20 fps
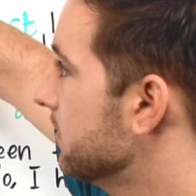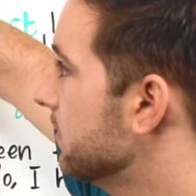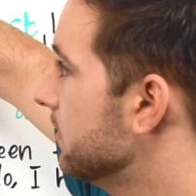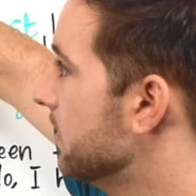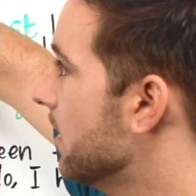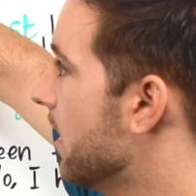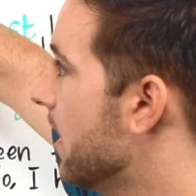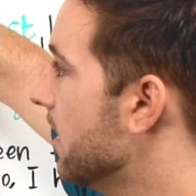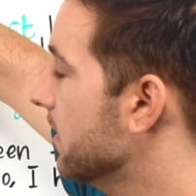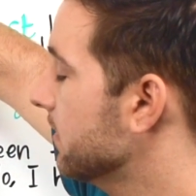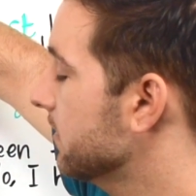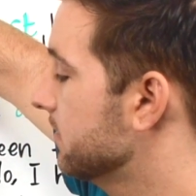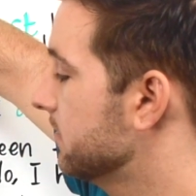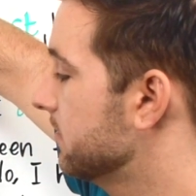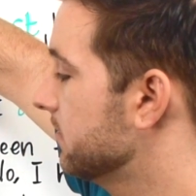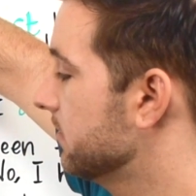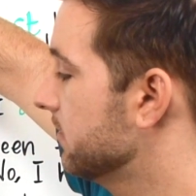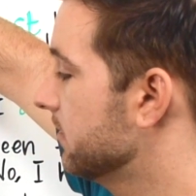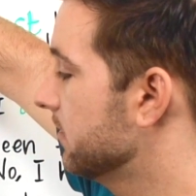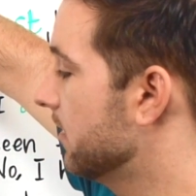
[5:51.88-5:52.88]

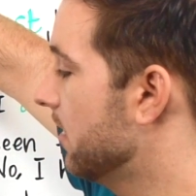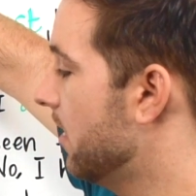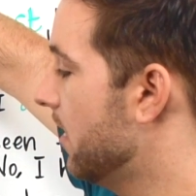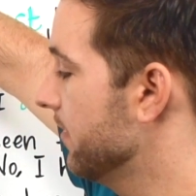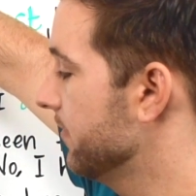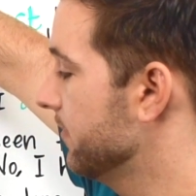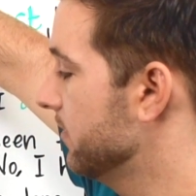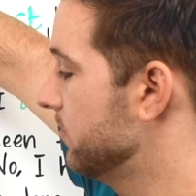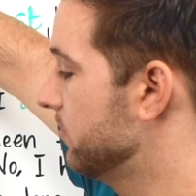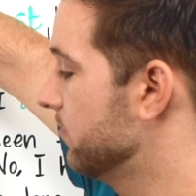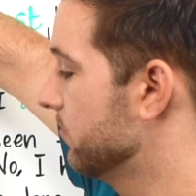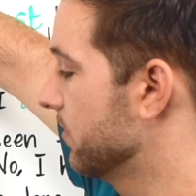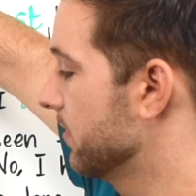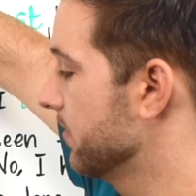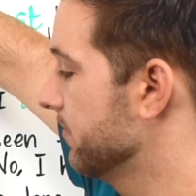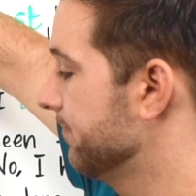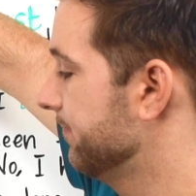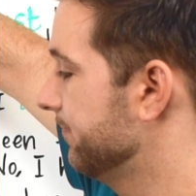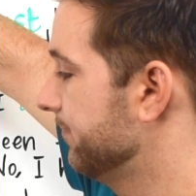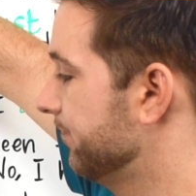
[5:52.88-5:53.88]
knocked on the
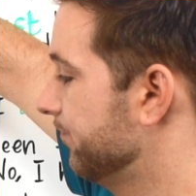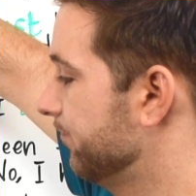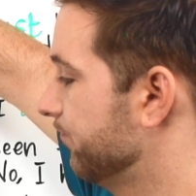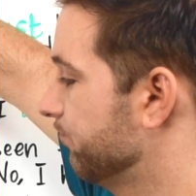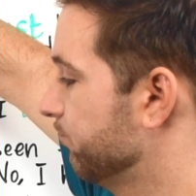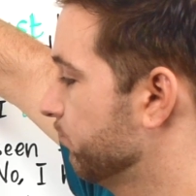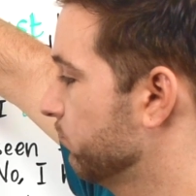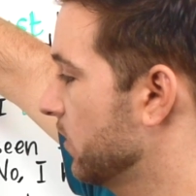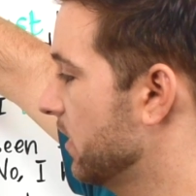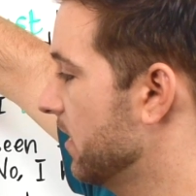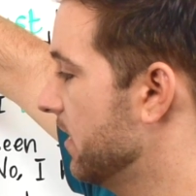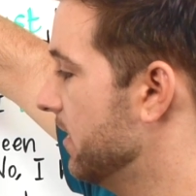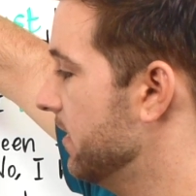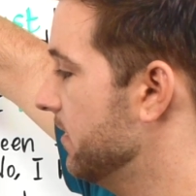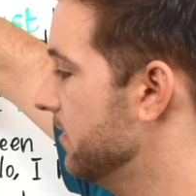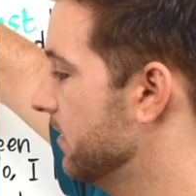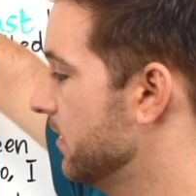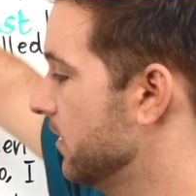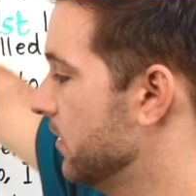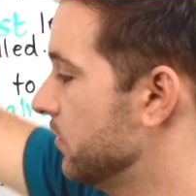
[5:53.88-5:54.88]
door.
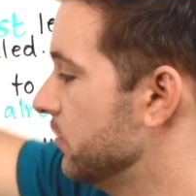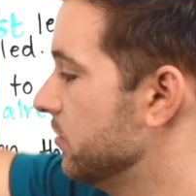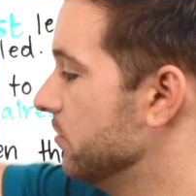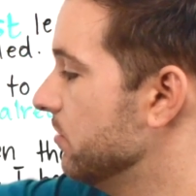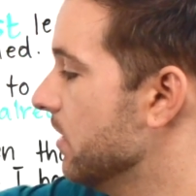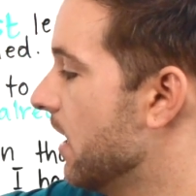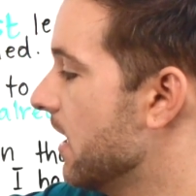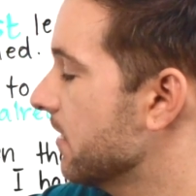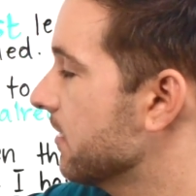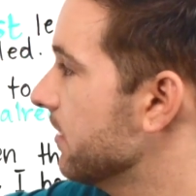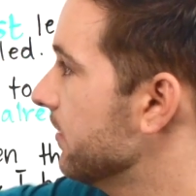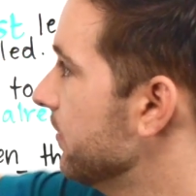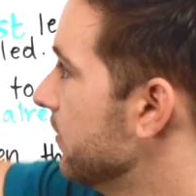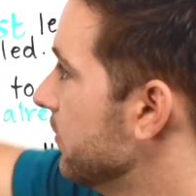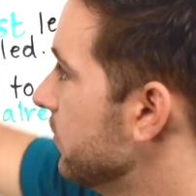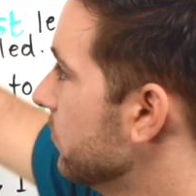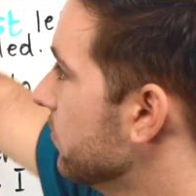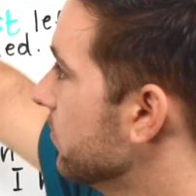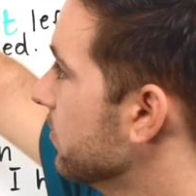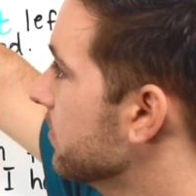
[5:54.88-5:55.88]
Okay, to knock on the
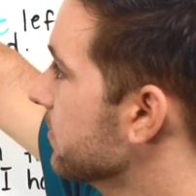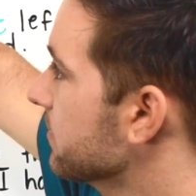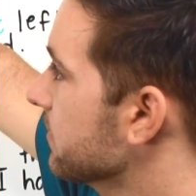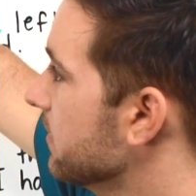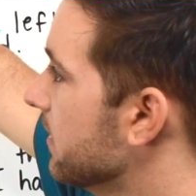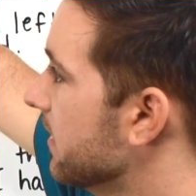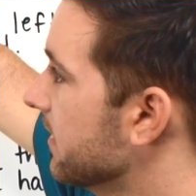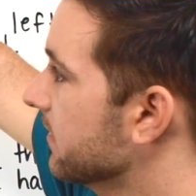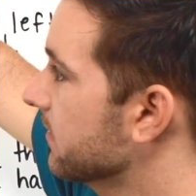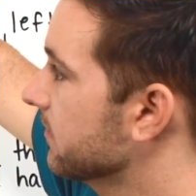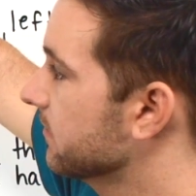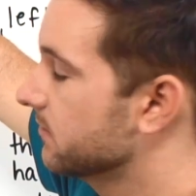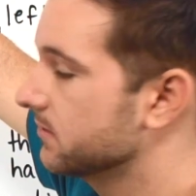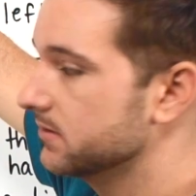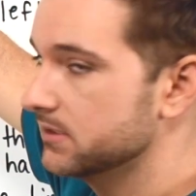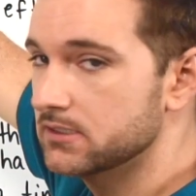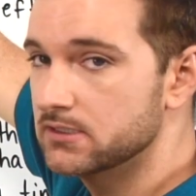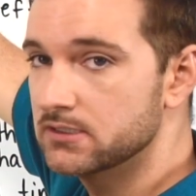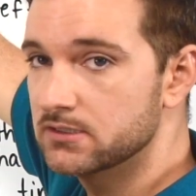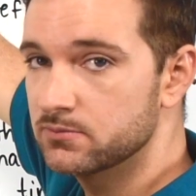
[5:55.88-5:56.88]
door is like
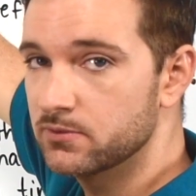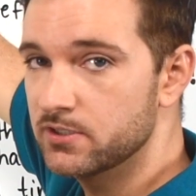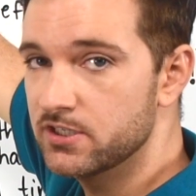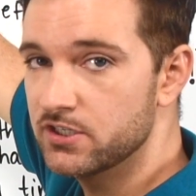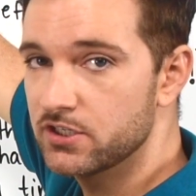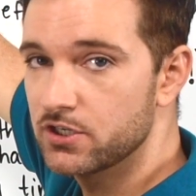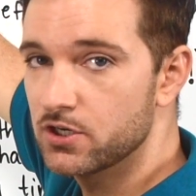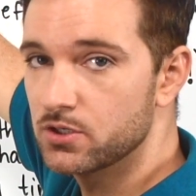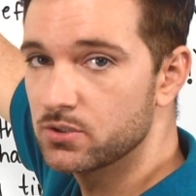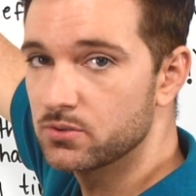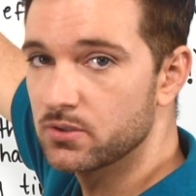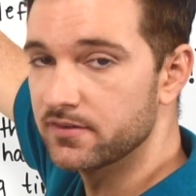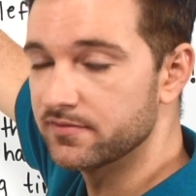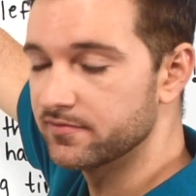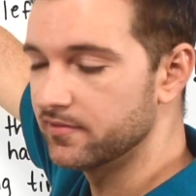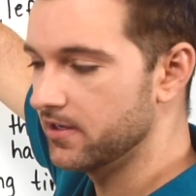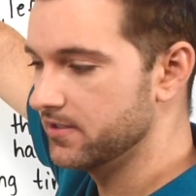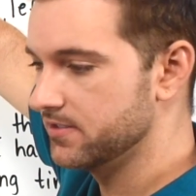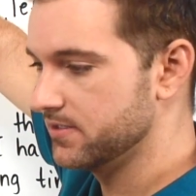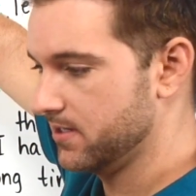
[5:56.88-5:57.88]
when you go to a
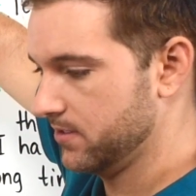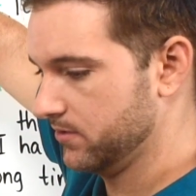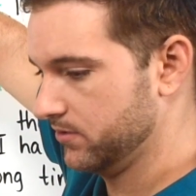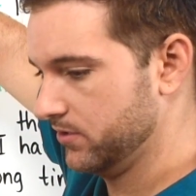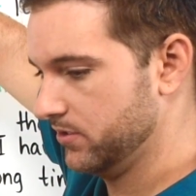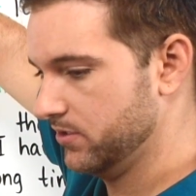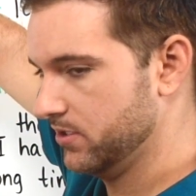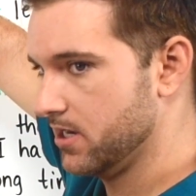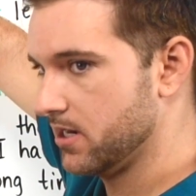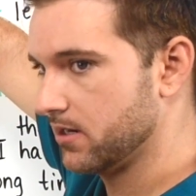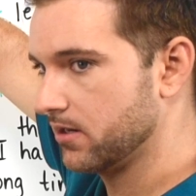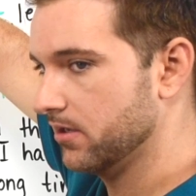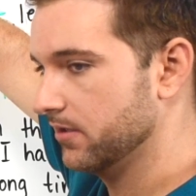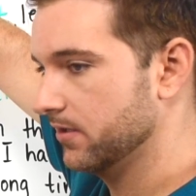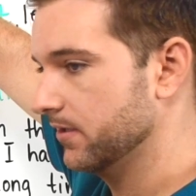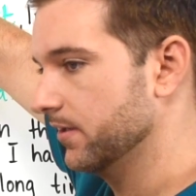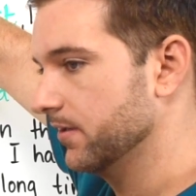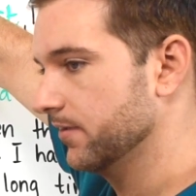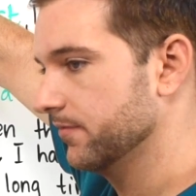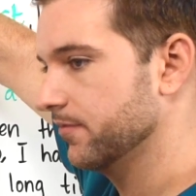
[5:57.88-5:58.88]
friend's house, you knock
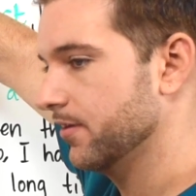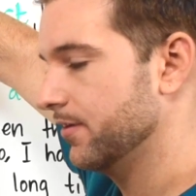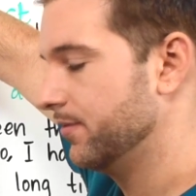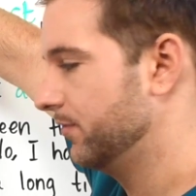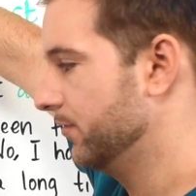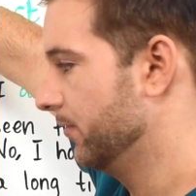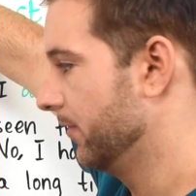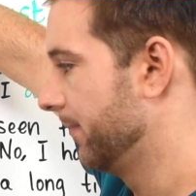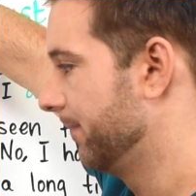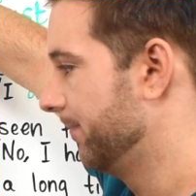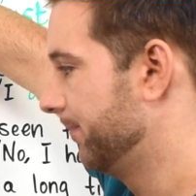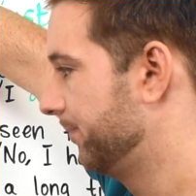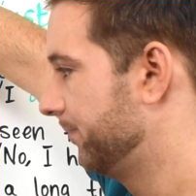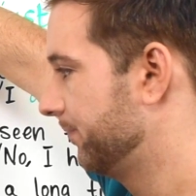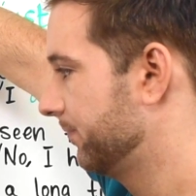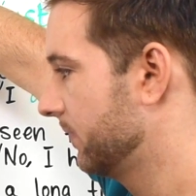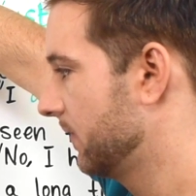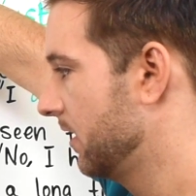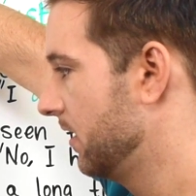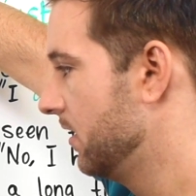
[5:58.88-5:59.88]
on their front door.
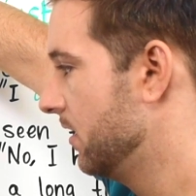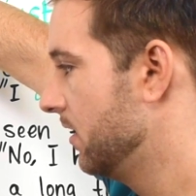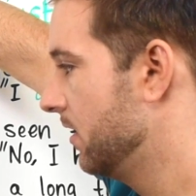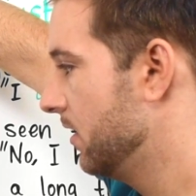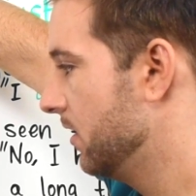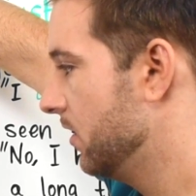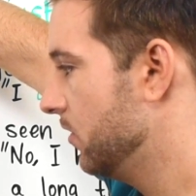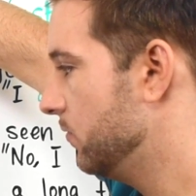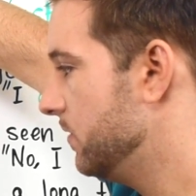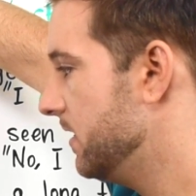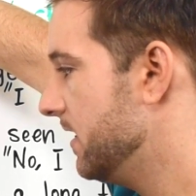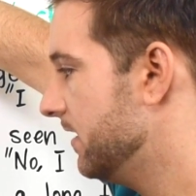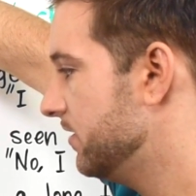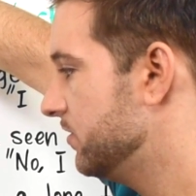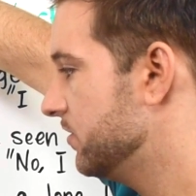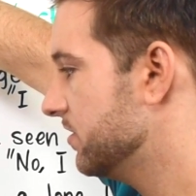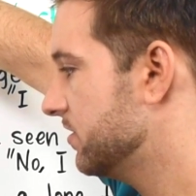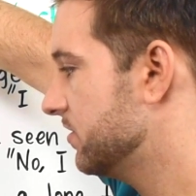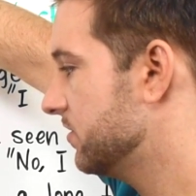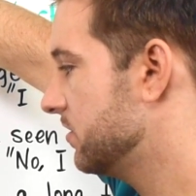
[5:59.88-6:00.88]
We
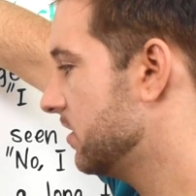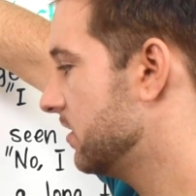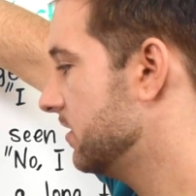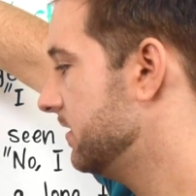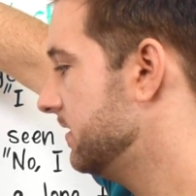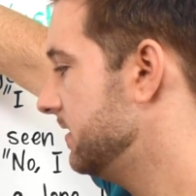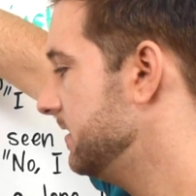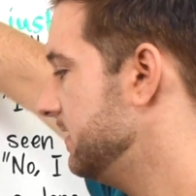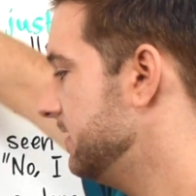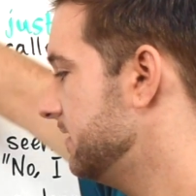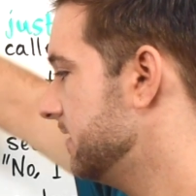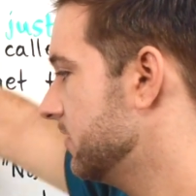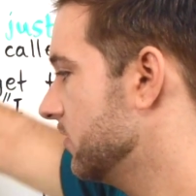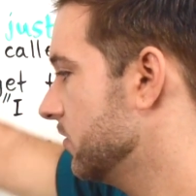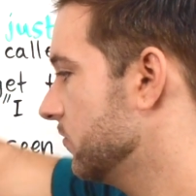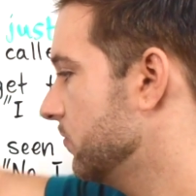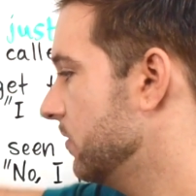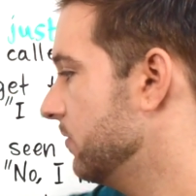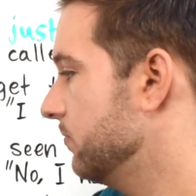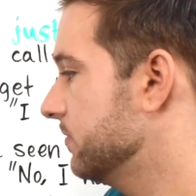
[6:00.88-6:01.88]
had just started to eat
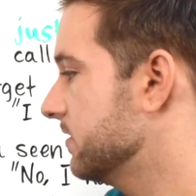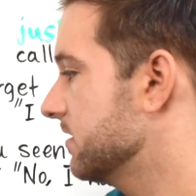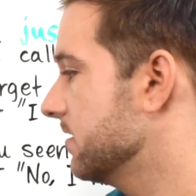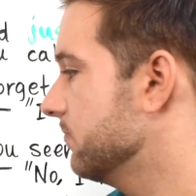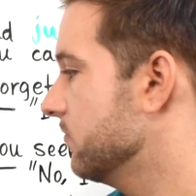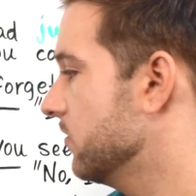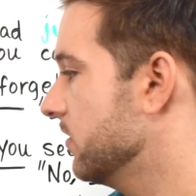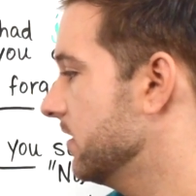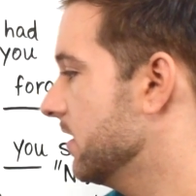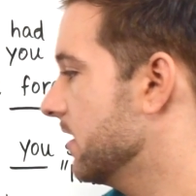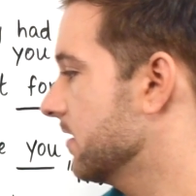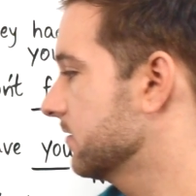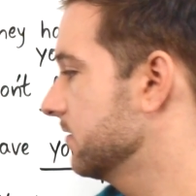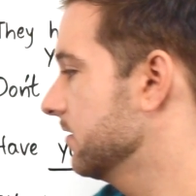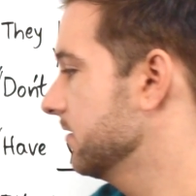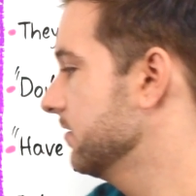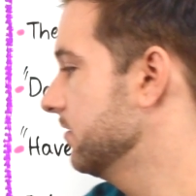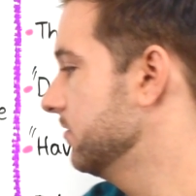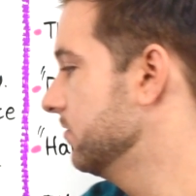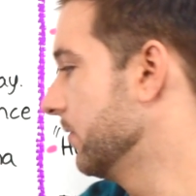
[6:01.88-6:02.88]
dinner when someone knocked
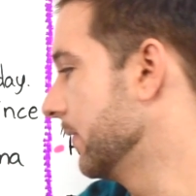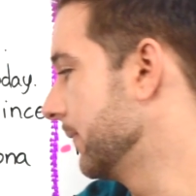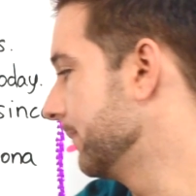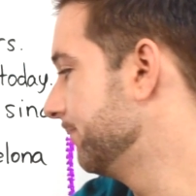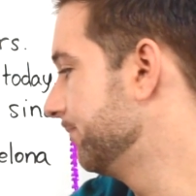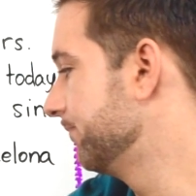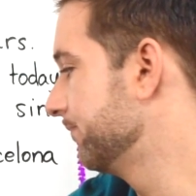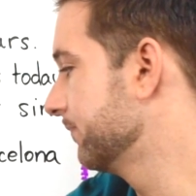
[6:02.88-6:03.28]
on the door.